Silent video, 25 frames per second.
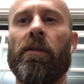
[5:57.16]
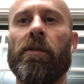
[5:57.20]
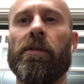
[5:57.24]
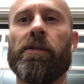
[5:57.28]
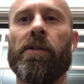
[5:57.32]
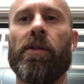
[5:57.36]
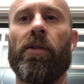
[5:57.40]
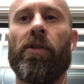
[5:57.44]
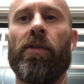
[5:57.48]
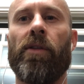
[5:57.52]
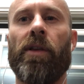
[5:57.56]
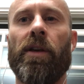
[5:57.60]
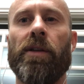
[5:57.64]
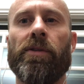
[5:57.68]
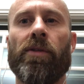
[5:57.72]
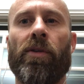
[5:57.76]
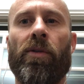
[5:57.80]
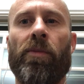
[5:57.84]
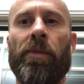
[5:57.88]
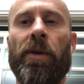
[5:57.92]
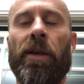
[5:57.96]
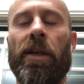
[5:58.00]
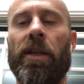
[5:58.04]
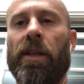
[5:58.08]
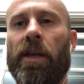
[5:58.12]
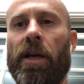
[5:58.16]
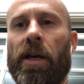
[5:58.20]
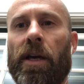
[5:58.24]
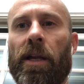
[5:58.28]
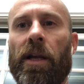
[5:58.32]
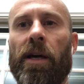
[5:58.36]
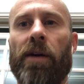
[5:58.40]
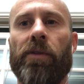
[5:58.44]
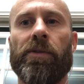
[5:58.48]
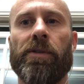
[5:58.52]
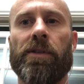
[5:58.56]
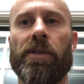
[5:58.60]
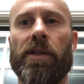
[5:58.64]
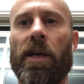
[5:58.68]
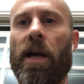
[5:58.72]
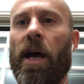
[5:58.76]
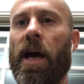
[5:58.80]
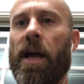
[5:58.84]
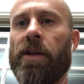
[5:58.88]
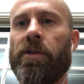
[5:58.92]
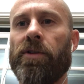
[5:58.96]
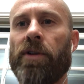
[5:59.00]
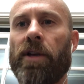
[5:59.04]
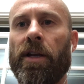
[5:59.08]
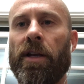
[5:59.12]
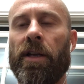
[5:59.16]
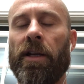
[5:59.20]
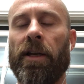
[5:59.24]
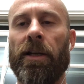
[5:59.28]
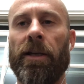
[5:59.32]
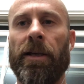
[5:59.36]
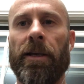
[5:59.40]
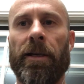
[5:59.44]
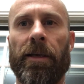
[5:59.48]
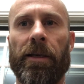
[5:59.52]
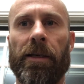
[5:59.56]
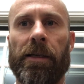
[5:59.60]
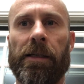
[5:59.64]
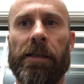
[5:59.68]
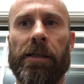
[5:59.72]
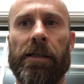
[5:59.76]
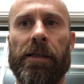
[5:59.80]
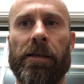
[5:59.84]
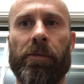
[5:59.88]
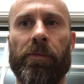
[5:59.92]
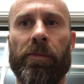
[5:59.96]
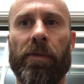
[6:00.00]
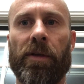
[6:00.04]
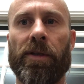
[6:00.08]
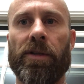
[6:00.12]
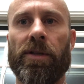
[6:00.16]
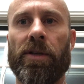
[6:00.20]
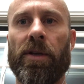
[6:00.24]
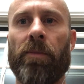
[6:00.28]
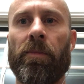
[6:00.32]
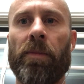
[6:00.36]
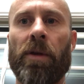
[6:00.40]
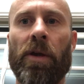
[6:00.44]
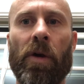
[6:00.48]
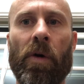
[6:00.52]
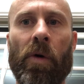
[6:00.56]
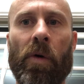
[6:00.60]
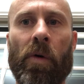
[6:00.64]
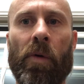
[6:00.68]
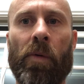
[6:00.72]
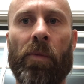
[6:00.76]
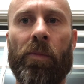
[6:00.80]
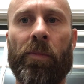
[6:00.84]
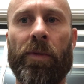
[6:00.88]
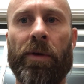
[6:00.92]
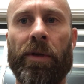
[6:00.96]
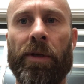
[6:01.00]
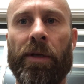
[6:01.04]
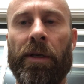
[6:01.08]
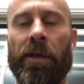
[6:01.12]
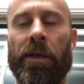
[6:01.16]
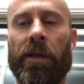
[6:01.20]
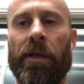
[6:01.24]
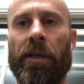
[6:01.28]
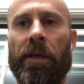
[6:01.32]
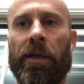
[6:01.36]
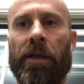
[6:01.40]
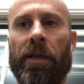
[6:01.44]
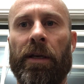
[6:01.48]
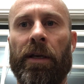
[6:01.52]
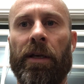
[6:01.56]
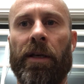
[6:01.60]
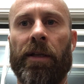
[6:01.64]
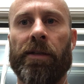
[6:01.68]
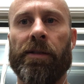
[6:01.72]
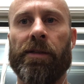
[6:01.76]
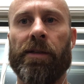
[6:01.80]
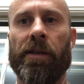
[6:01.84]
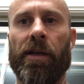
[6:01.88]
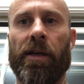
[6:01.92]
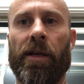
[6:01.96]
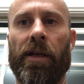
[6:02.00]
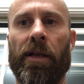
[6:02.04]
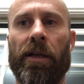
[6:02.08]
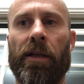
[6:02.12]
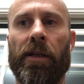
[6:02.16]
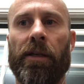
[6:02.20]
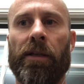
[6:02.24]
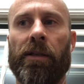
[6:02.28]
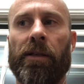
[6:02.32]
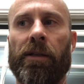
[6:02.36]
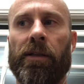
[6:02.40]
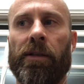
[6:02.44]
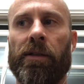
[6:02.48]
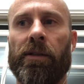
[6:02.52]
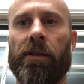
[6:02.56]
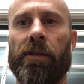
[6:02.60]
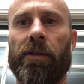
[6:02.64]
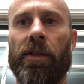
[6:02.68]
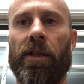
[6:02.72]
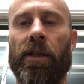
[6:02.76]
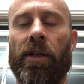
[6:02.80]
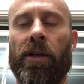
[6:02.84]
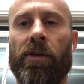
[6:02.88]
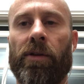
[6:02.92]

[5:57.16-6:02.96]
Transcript: so they told me that I was dehydrated. They shipped me home and said, you